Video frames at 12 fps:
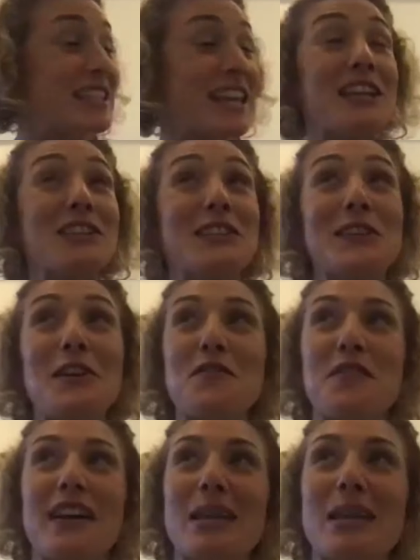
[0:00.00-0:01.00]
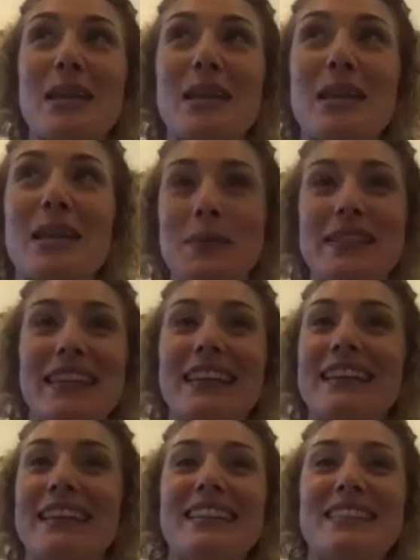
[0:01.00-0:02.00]
And it's so funny because you
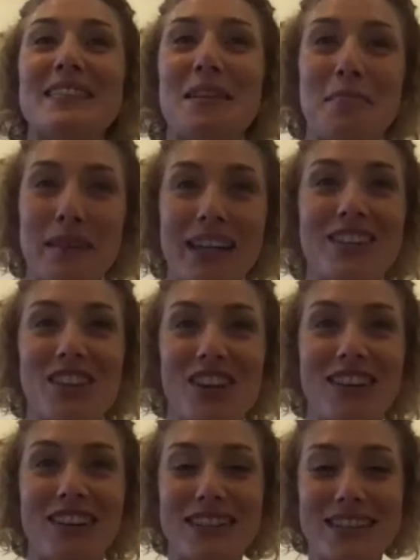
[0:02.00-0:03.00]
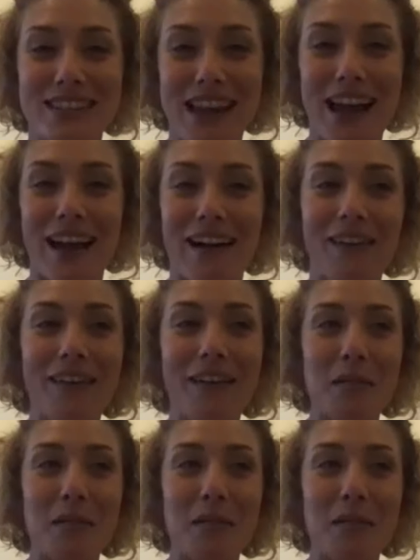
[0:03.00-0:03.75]
see so many journalists now